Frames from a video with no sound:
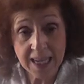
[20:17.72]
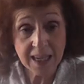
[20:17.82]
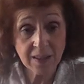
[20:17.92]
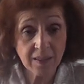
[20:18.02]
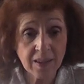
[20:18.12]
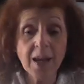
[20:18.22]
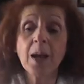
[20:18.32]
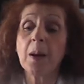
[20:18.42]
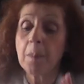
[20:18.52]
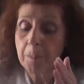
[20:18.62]
days.
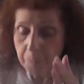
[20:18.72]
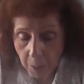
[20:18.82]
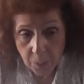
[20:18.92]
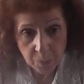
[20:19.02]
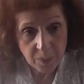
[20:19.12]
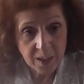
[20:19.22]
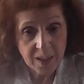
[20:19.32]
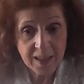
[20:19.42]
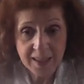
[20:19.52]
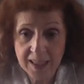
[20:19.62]
Boom!
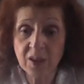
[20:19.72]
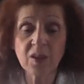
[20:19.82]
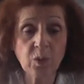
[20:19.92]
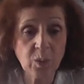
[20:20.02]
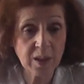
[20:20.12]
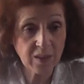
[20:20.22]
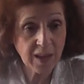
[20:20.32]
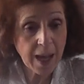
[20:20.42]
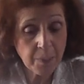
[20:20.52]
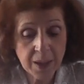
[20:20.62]
Here's where
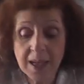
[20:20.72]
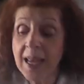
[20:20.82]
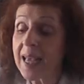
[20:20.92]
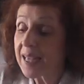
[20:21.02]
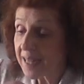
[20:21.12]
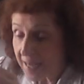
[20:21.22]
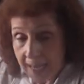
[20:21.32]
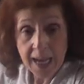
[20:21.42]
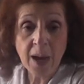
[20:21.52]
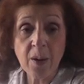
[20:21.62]
it's happened.
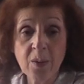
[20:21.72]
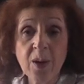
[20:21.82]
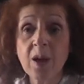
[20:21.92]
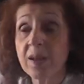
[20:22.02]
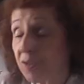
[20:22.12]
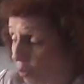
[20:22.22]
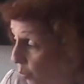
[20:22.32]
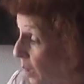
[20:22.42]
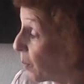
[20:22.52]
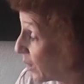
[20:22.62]
Now,
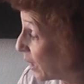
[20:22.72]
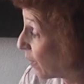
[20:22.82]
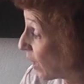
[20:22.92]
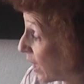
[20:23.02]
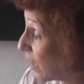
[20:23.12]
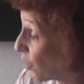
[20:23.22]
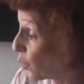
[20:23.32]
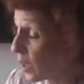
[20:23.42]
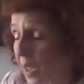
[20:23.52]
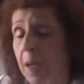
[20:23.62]
do we believe that He's
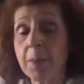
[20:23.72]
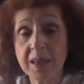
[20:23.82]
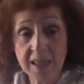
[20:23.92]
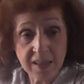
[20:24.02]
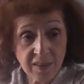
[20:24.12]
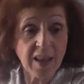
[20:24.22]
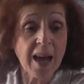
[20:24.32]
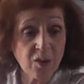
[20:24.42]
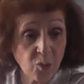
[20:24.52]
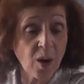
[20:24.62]
going to come at the
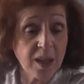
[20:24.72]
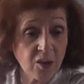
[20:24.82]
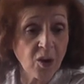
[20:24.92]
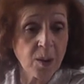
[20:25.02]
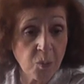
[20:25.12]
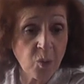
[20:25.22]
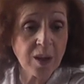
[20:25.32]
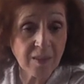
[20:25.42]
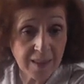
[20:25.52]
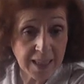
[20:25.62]
exact right time
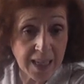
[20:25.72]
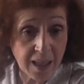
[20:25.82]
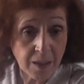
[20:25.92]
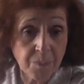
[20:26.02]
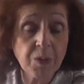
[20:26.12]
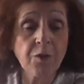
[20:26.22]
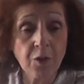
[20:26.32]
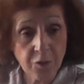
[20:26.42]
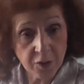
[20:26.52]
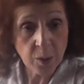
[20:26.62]
once again,
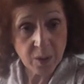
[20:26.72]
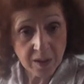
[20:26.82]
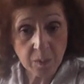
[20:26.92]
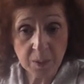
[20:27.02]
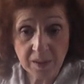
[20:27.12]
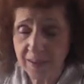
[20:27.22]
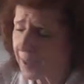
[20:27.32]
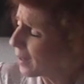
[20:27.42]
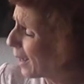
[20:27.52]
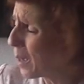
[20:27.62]
fulfill what has been
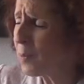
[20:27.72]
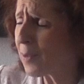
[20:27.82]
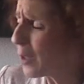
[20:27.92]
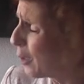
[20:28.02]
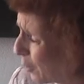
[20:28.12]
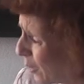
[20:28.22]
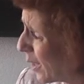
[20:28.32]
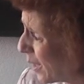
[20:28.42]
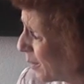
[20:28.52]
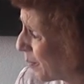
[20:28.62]
said?
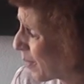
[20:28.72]
Absolutely.